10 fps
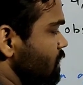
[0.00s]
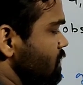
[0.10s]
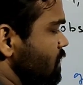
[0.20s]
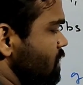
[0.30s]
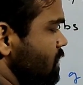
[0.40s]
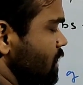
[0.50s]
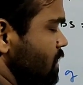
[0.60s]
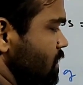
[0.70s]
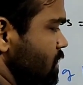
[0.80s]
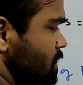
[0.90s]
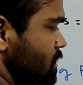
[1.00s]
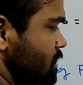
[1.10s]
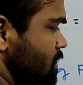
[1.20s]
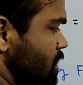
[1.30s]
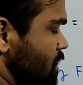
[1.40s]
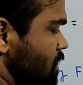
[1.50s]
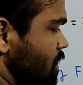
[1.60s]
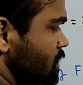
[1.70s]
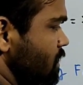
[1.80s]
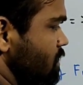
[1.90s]
6, 6 are
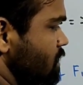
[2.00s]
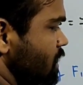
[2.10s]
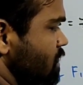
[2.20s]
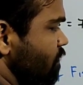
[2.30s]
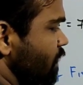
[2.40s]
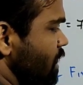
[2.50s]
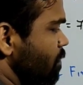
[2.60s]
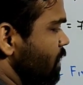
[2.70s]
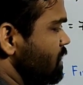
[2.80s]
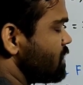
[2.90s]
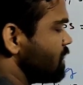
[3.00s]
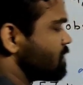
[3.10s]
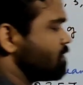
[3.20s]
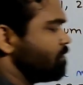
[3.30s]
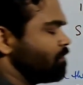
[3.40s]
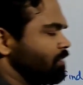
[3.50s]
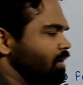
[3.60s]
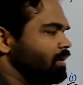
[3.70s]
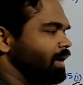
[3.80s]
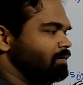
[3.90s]
36. 6 5 by 6.
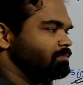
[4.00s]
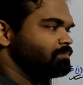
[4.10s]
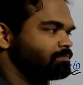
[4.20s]
Done.